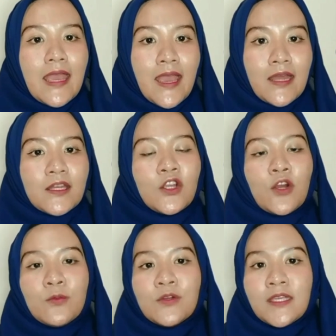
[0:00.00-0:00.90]
and
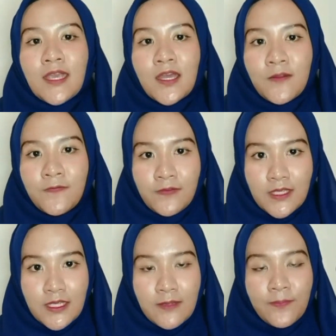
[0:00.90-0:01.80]

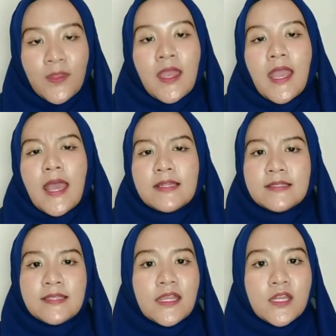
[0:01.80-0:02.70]
communicatively,
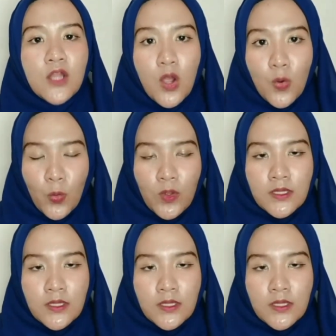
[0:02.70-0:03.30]
and they know